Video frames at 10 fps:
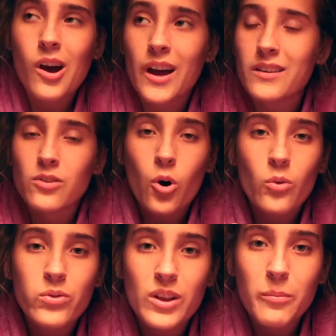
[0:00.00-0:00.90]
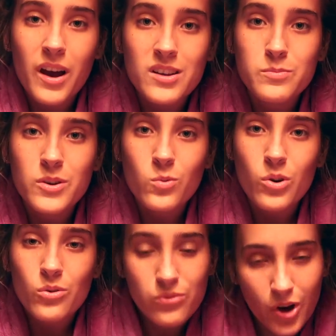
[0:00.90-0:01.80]
And hopefully my husband
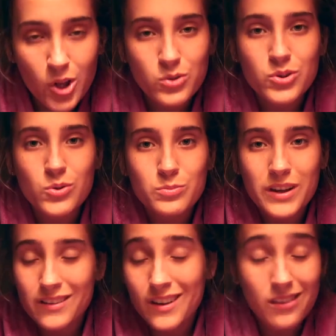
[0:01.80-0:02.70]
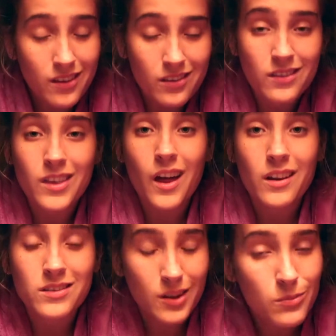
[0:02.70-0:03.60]
will follow suit because I think that that
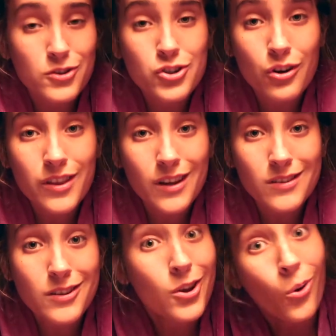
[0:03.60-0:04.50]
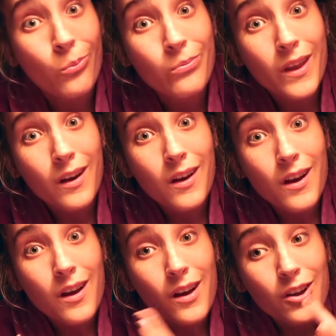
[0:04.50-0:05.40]
is the mature thing to do.
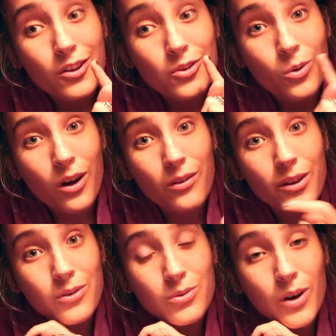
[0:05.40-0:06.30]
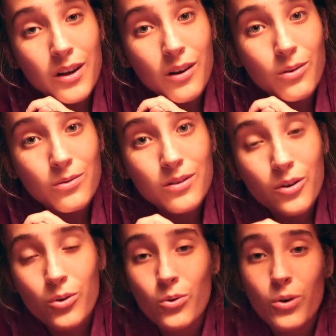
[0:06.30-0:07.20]
To all of those who I know
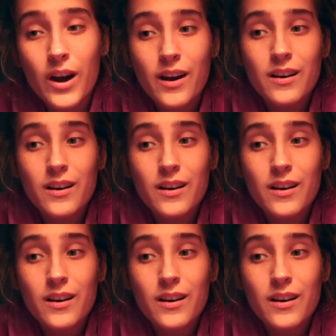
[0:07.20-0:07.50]
who